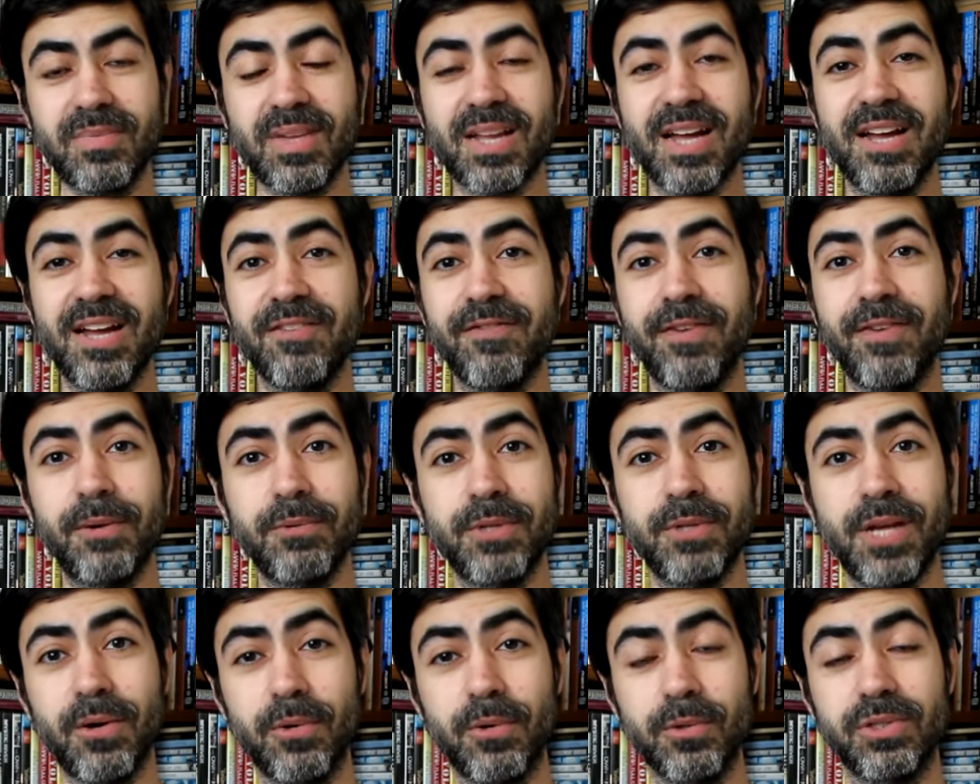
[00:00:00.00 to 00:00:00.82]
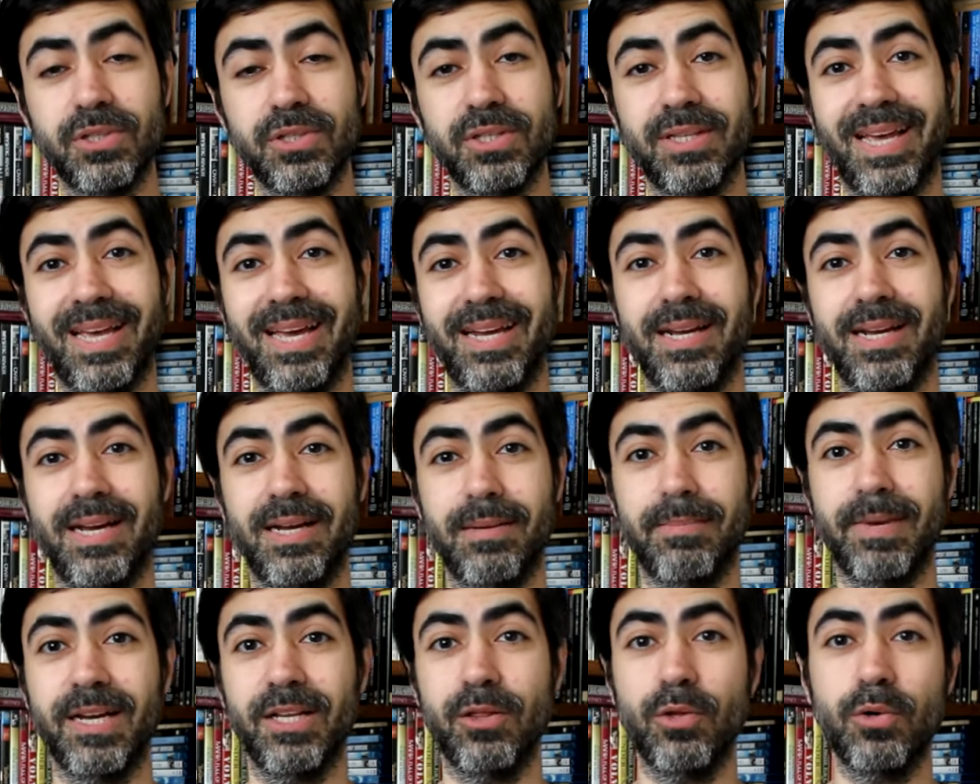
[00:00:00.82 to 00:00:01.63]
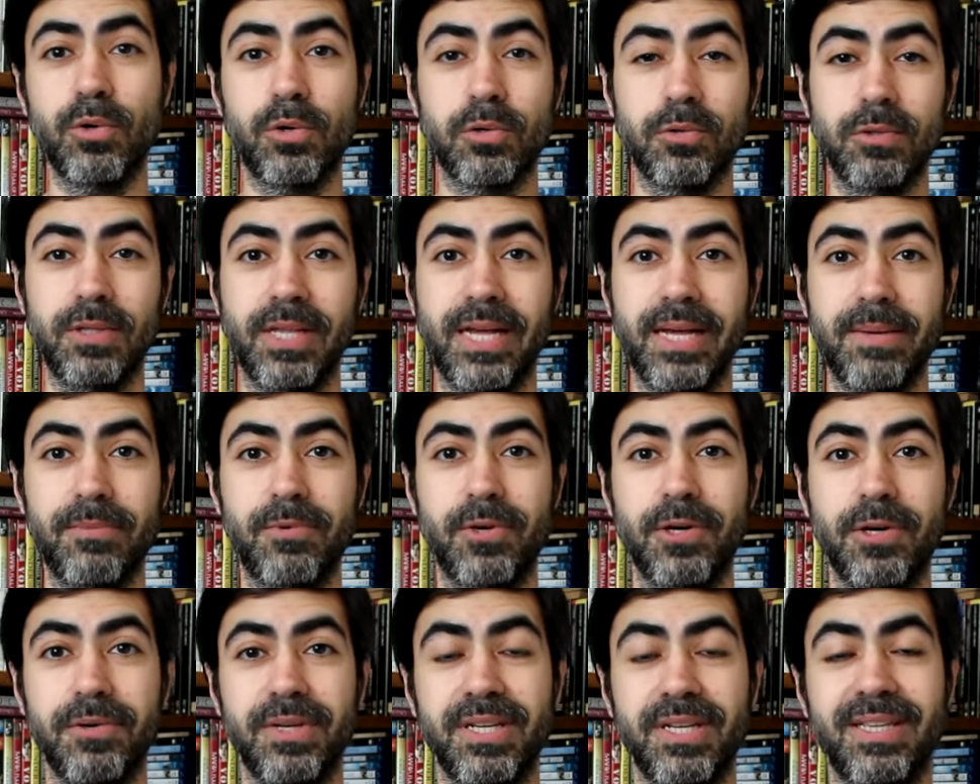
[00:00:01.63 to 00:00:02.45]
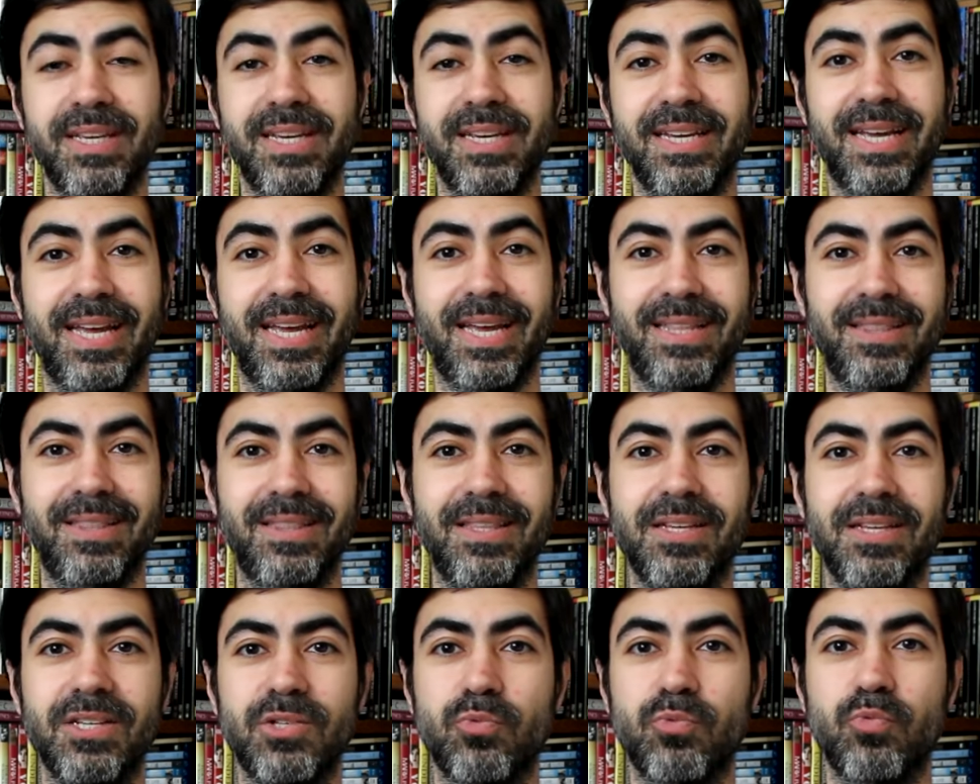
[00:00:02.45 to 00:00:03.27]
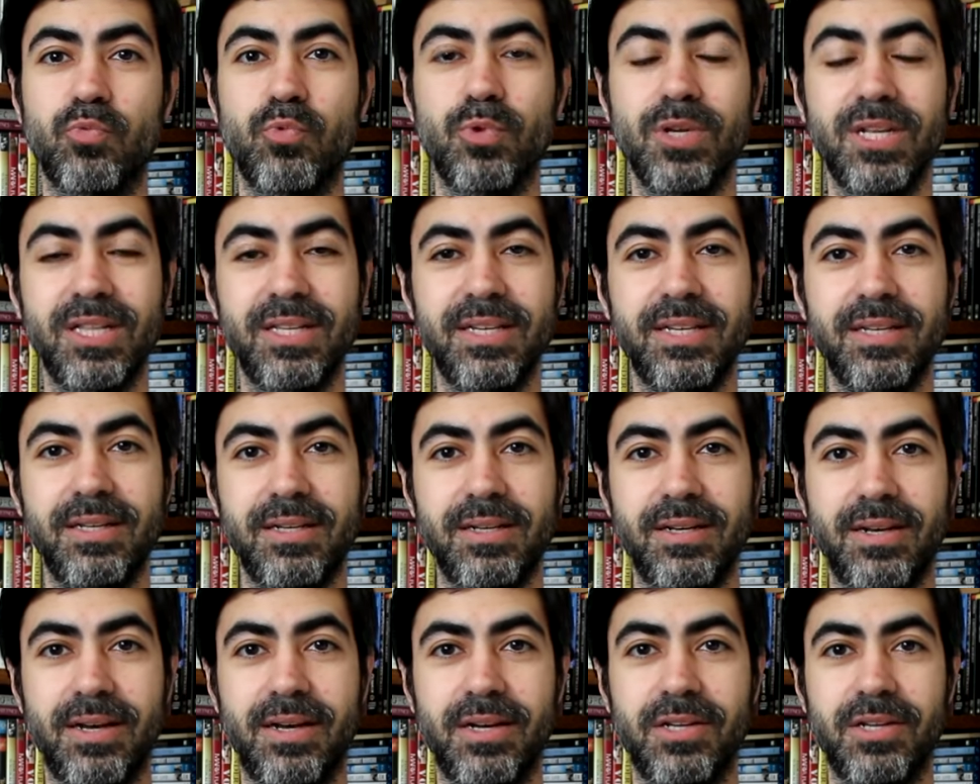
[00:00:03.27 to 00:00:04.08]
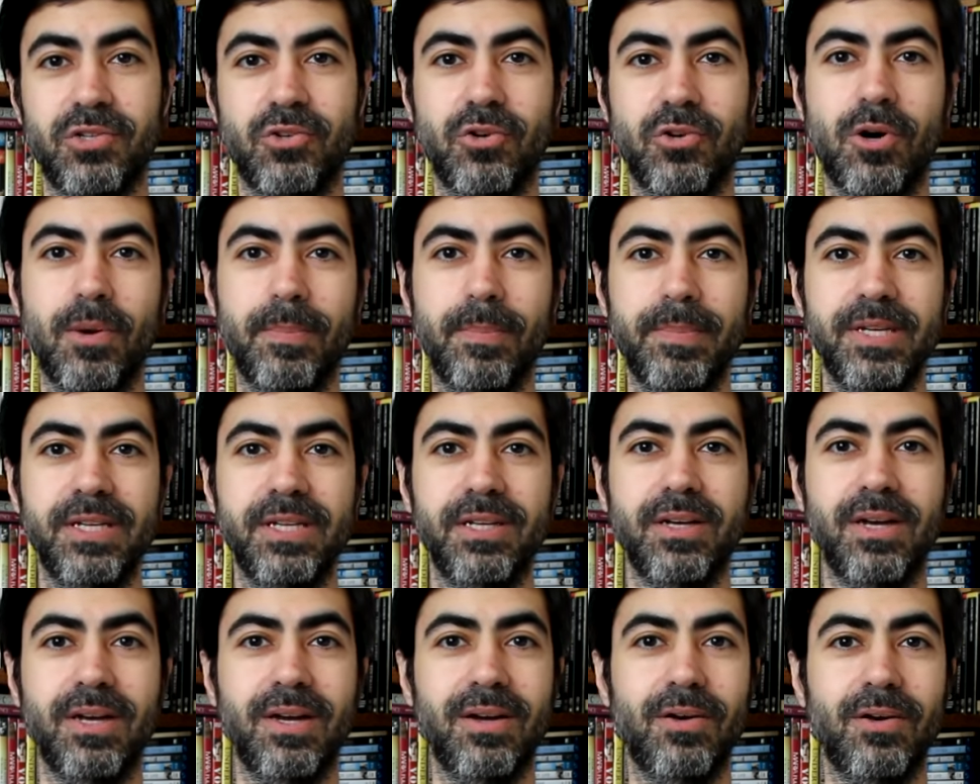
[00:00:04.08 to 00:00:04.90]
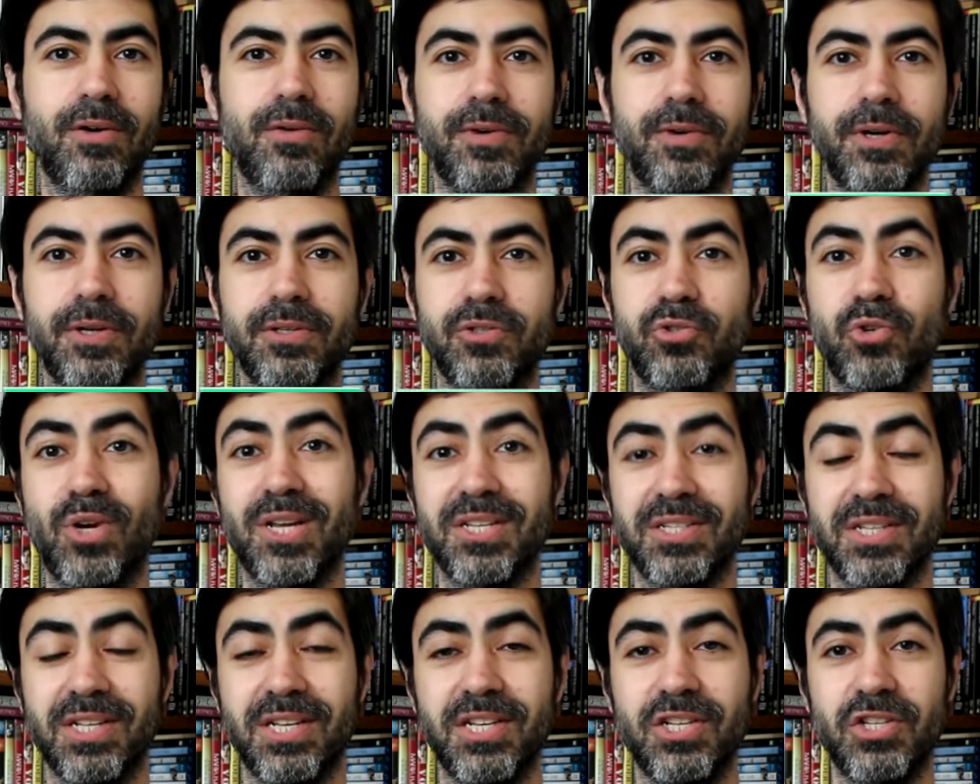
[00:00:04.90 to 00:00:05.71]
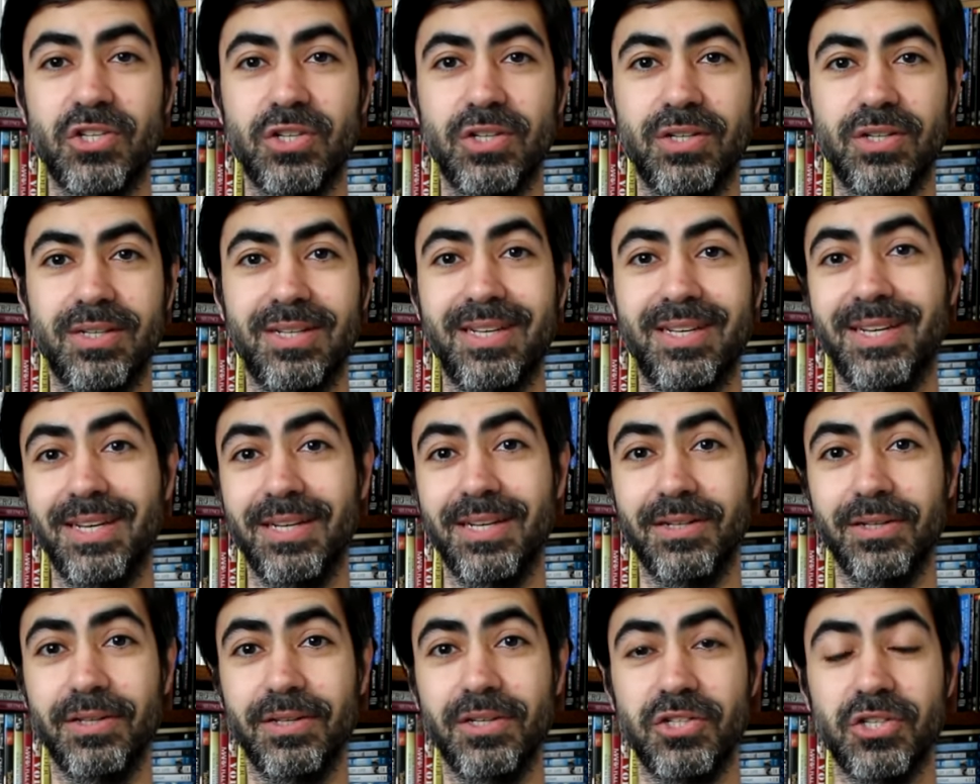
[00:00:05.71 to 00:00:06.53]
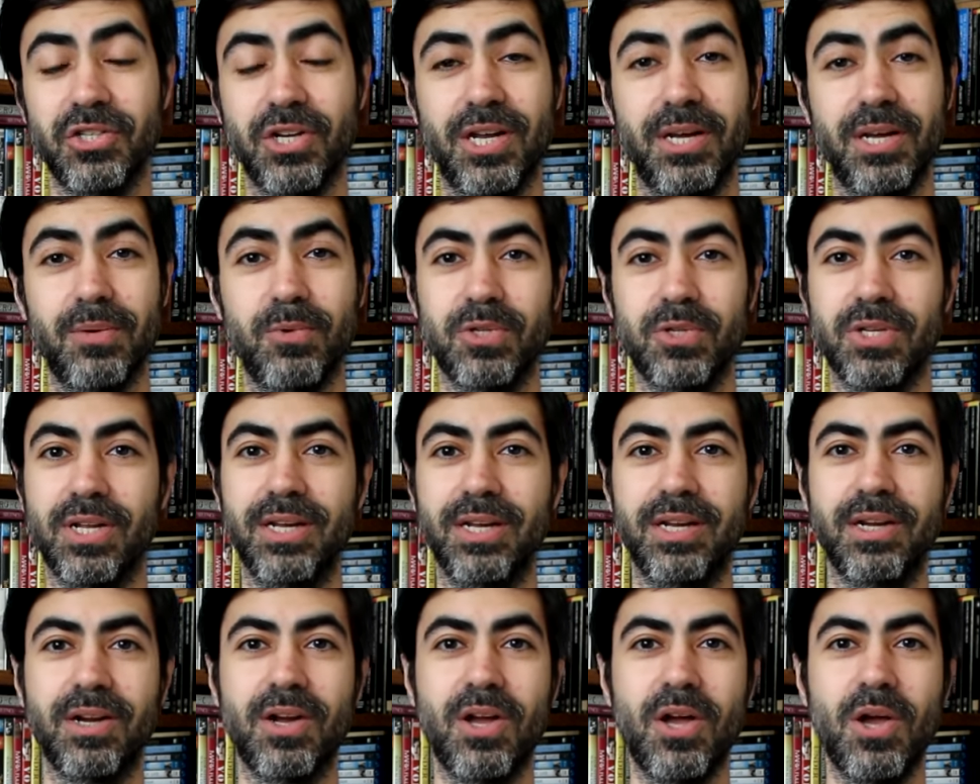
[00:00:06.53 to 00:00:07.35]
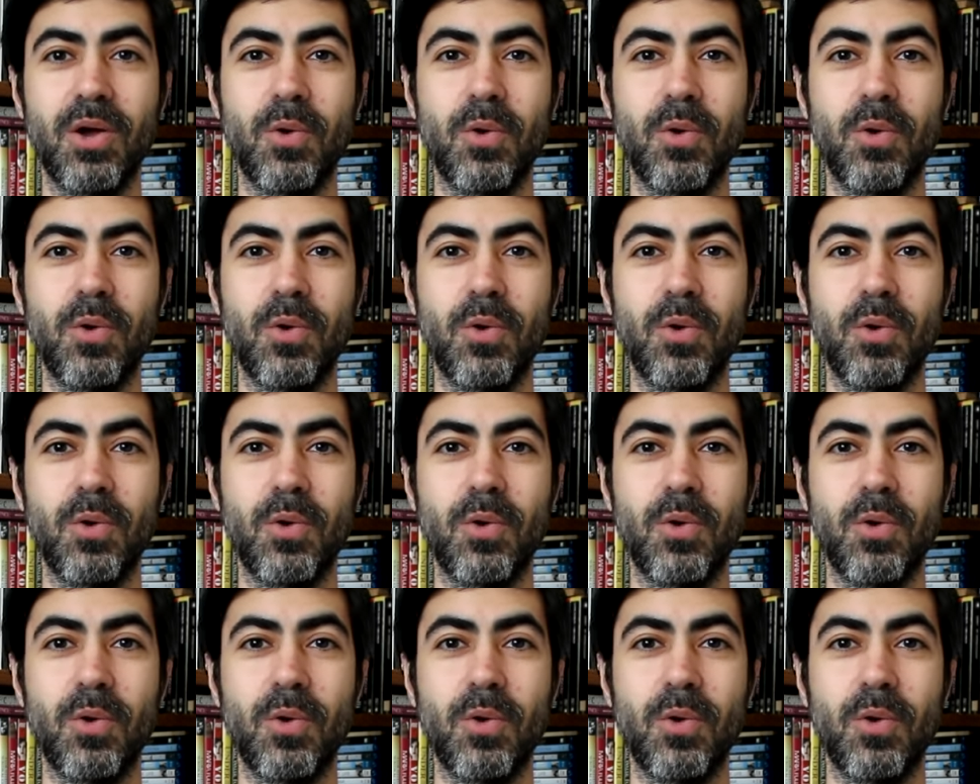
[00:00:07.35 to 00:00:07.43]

I found out that at my local library they had this really nice copy of a translation in English, and I was like,